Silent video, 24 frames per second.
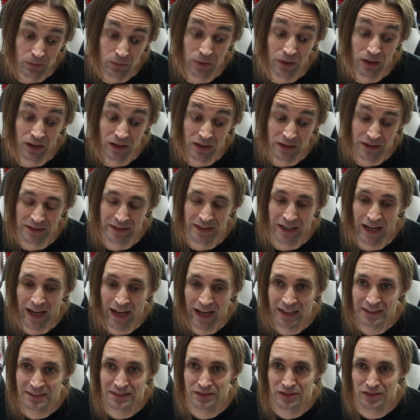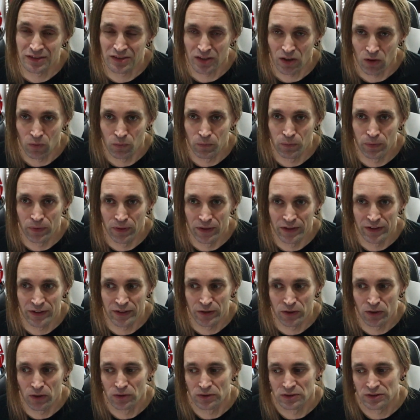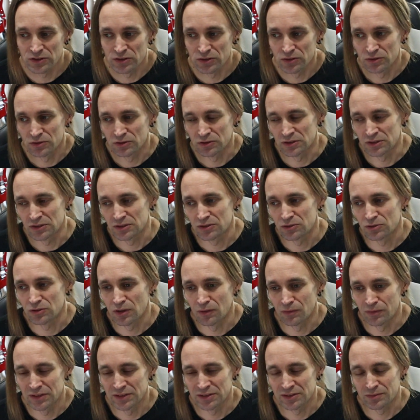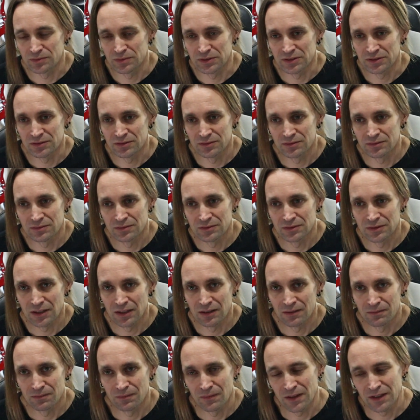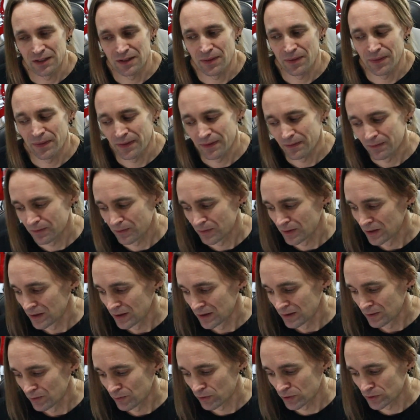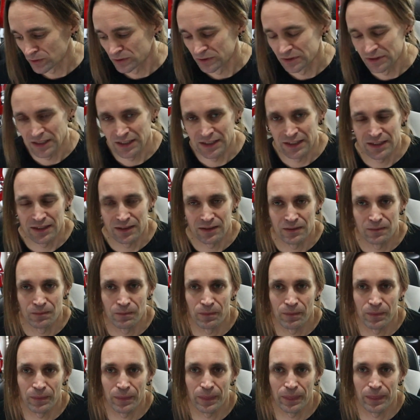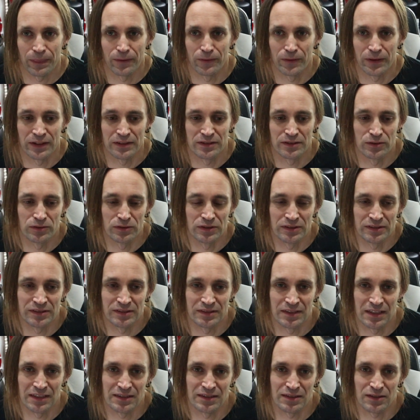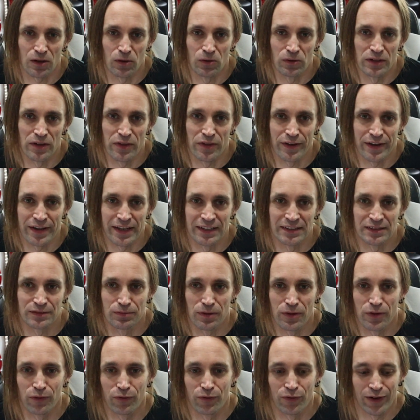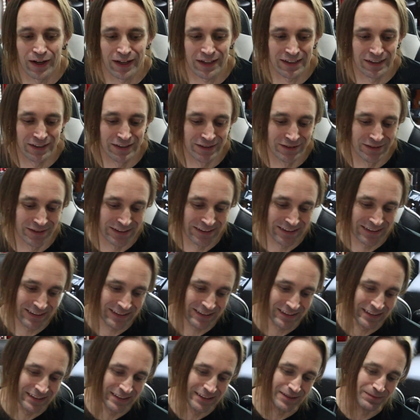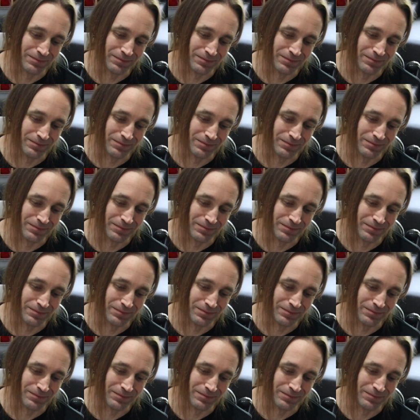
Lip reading: well, it has to sound pretty good to convince me. And for today's units, that's only the case with the Fractal units.